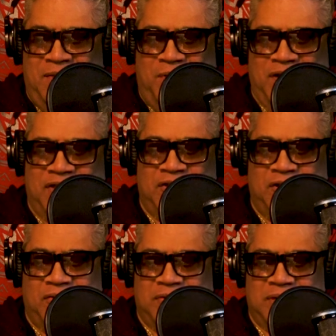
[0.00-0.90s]
But you
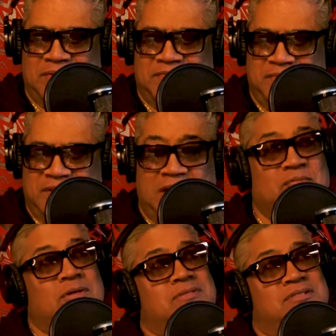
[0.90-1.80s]
know, uh, that,
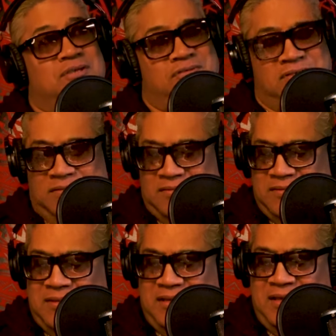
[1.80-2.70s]
well, excuse the,
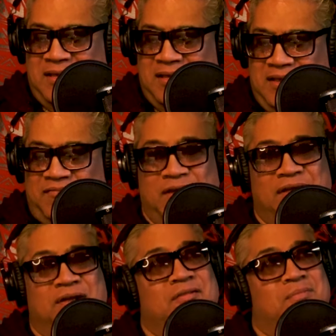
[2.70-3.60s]
if you
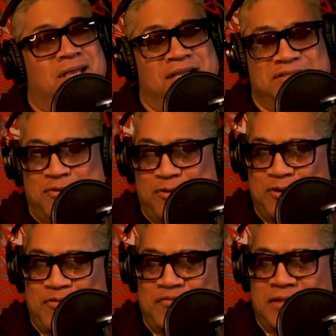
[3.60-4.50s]
hear the planes
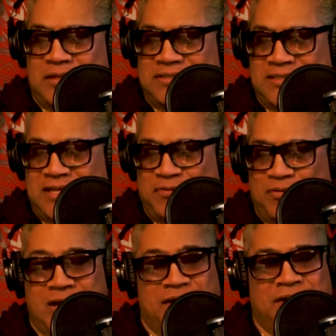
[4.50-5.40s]
going over, that's uh,
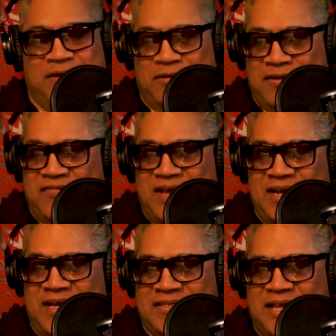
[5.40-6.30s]
we're out here in
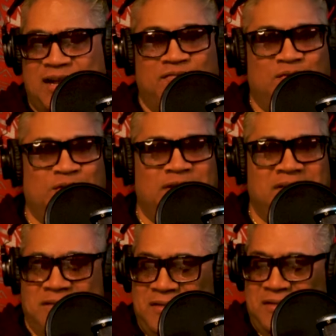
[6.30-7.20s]
Van Nuys,
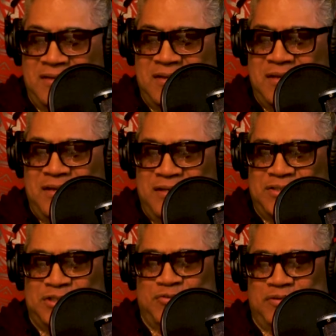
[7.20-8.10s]
California,
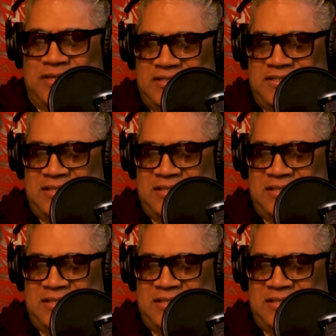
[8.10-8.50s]
shooting this.